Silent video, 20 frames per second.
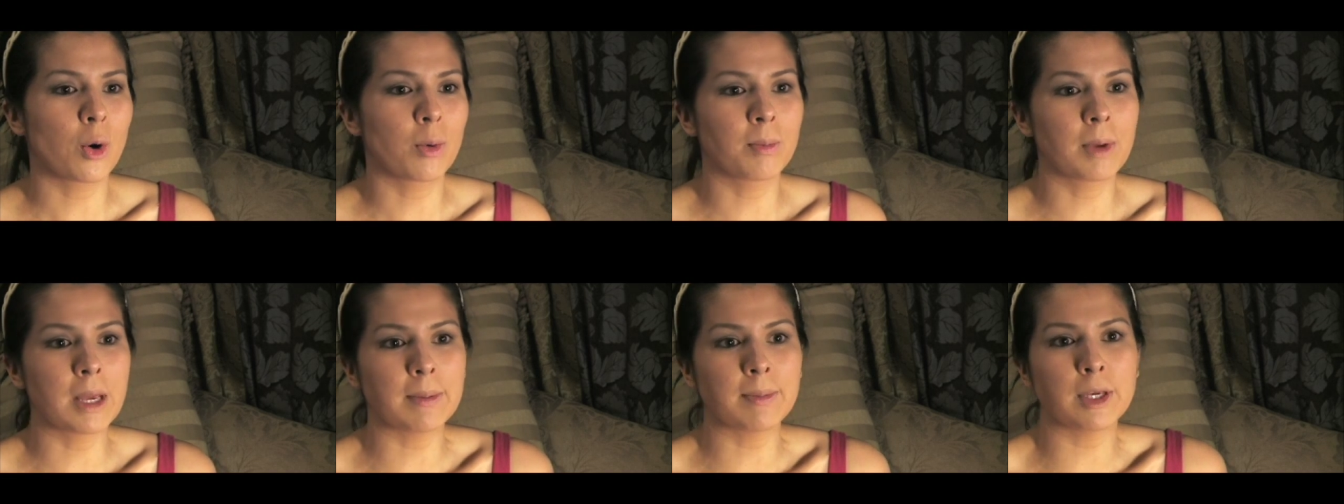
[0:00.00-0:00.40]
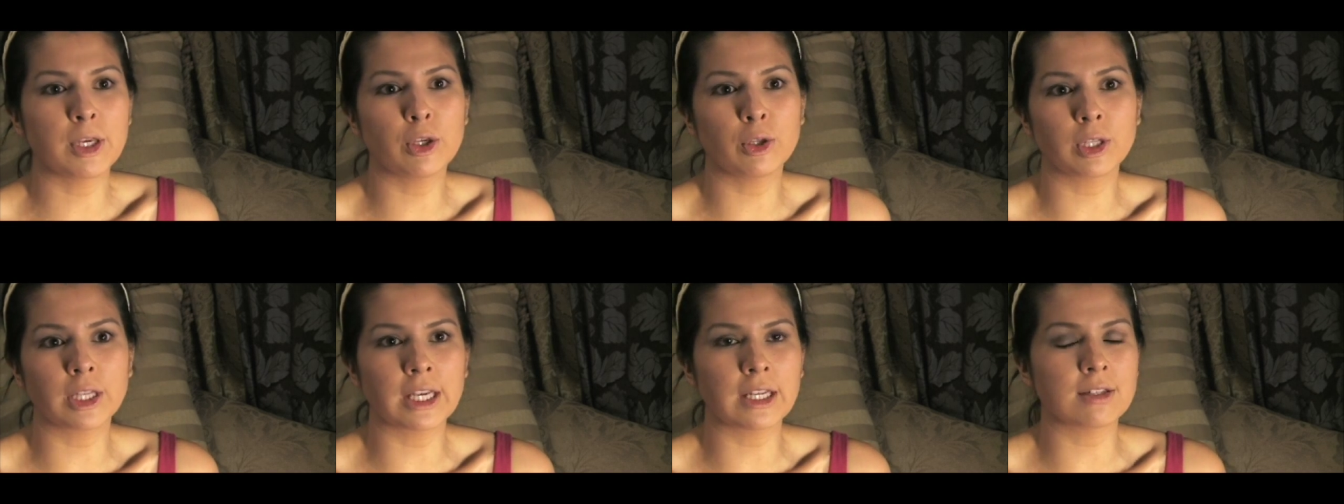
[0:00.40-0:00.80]
maybe
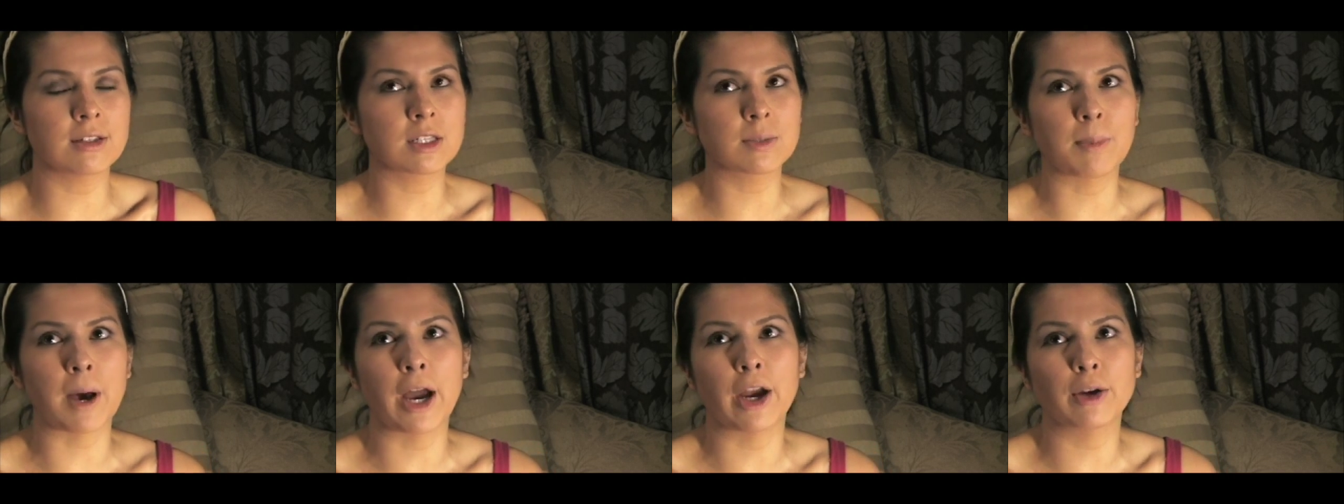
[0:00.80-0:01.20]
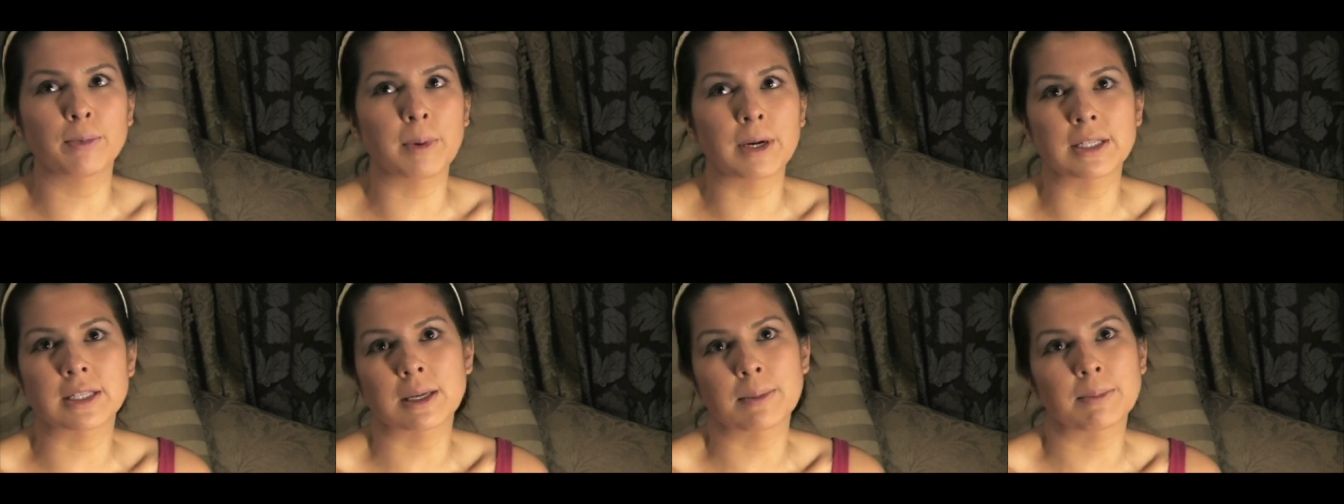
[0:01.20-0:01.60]
you'll get inspired
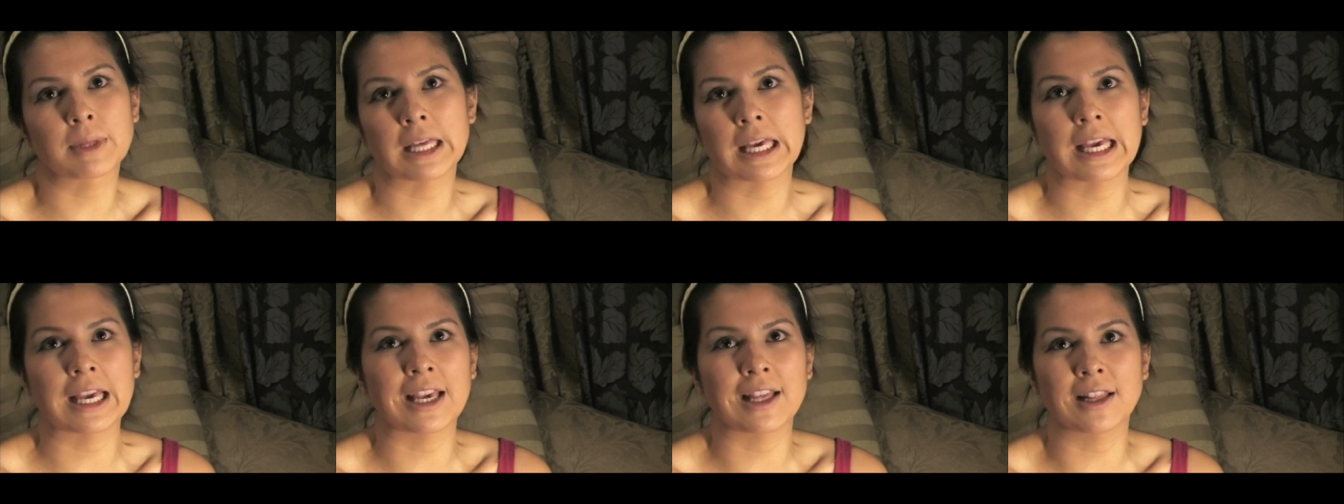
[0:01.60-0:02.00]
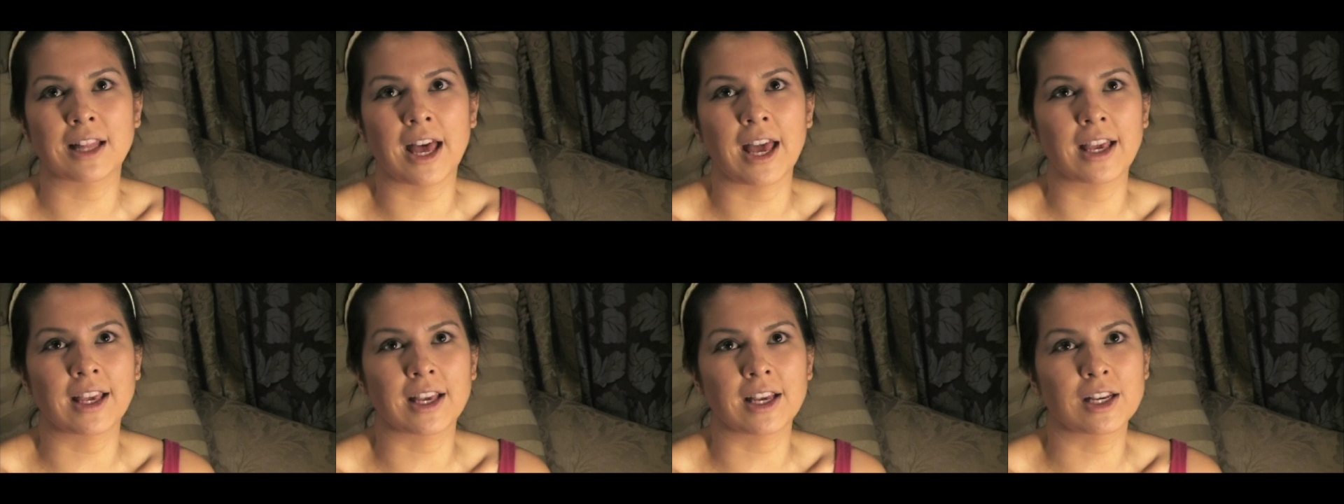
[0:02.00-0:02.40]
by something
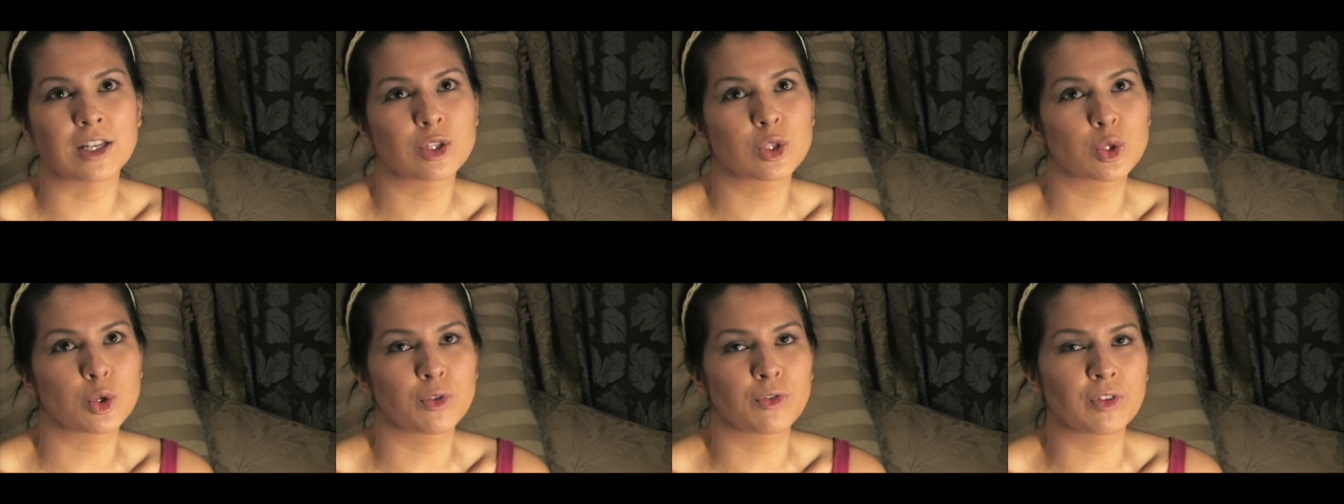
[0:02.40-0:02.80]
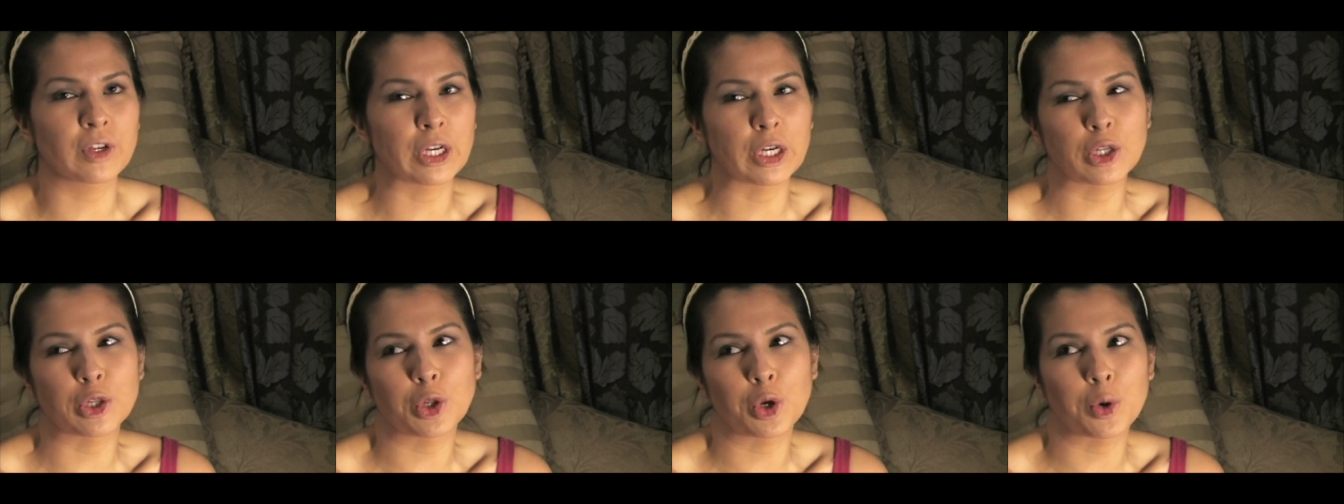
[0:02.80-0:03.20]
like a
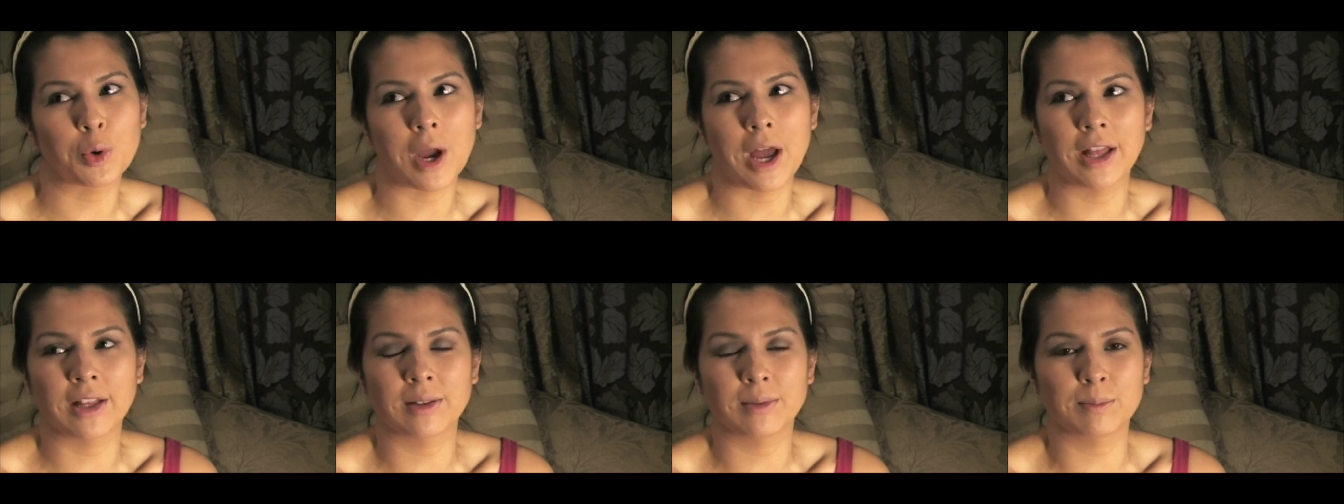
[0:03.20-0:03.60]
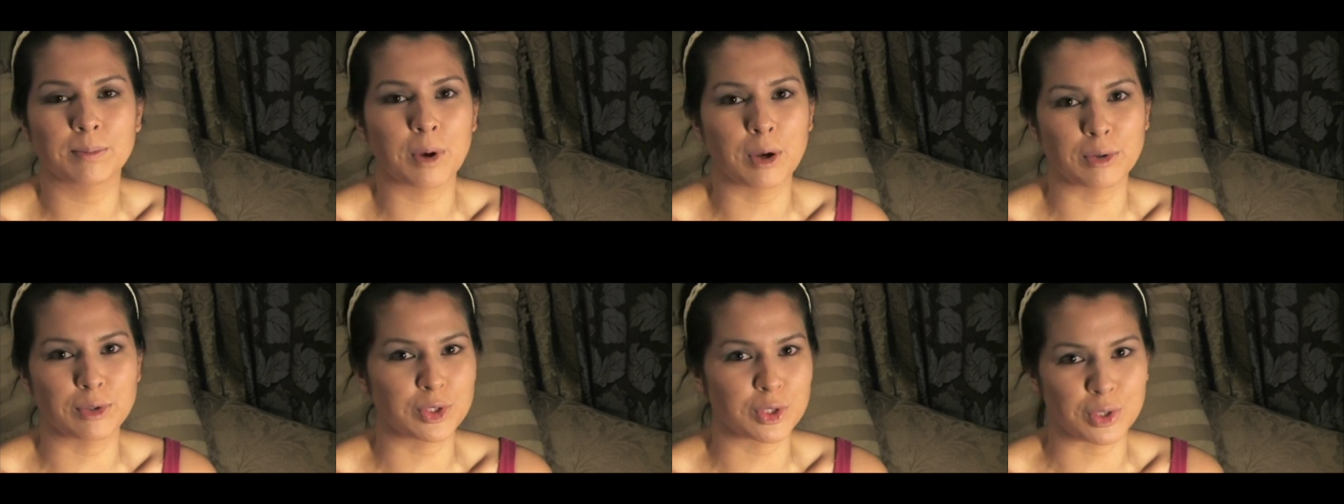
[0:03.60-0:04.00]
Sophia Loren
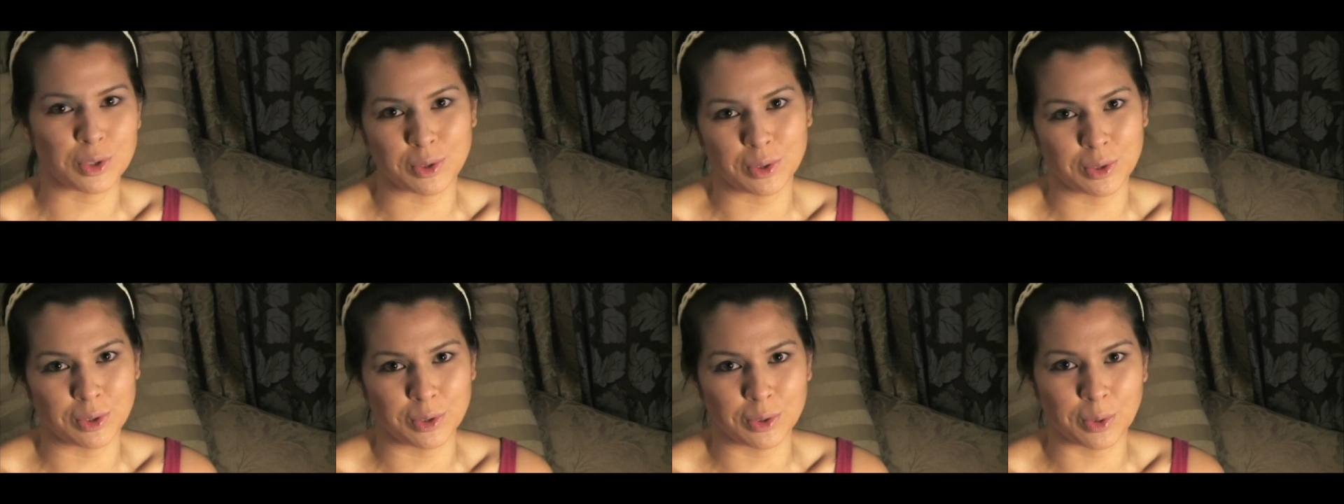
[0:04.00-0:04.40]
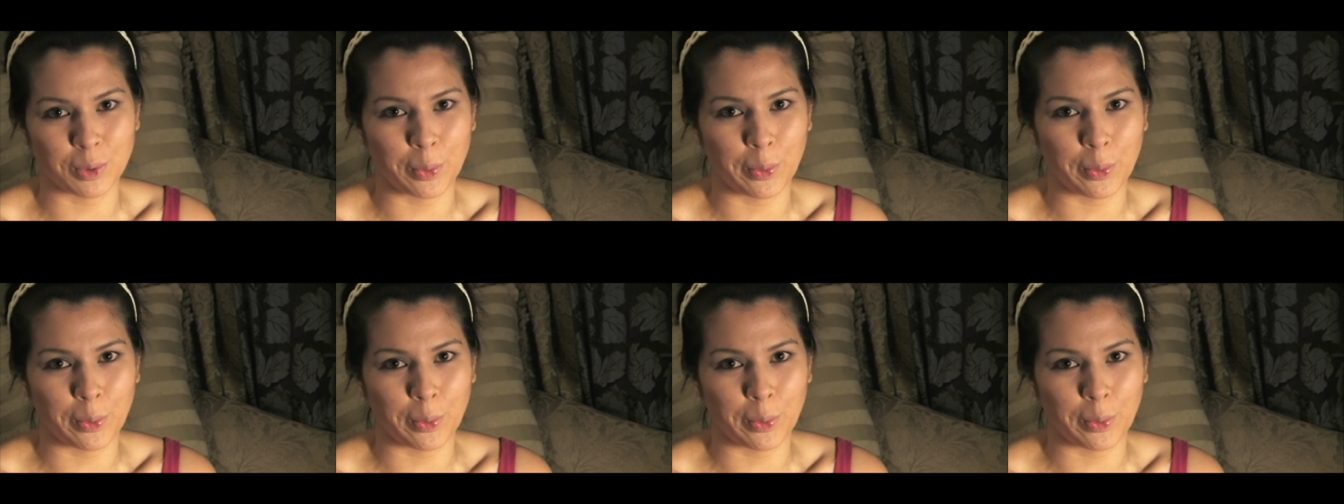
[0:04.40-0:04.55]
poster